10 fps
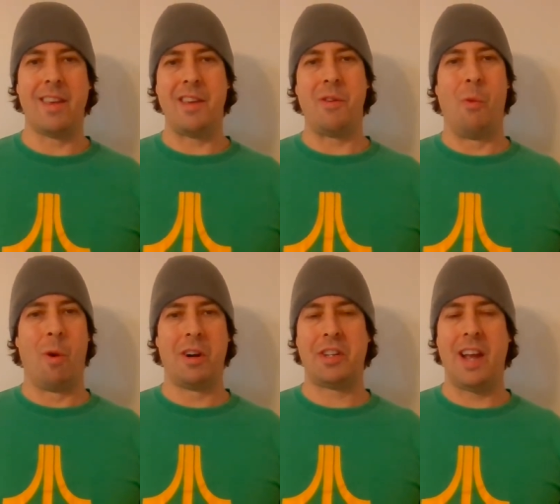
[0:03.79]
The
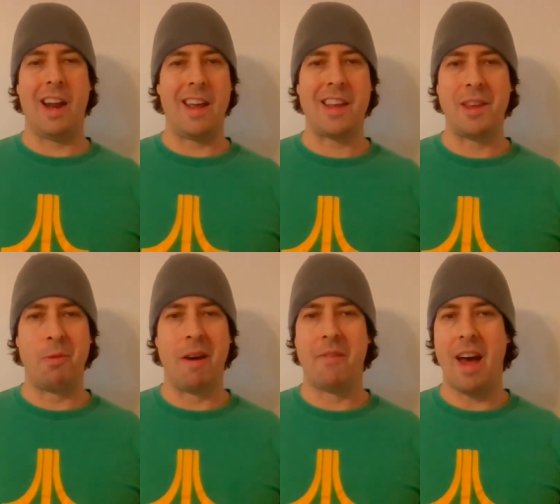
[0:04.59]
worst headache
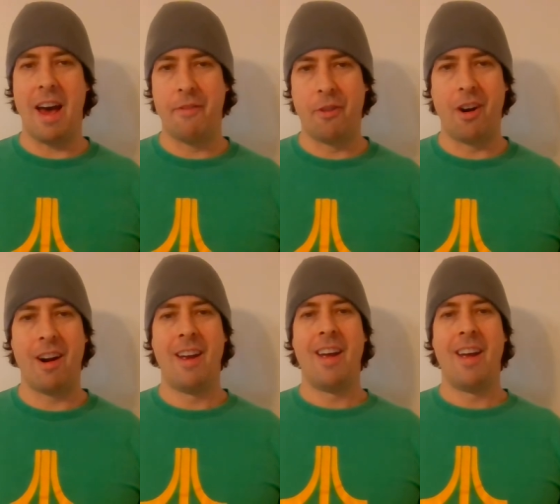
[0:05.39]
you have ever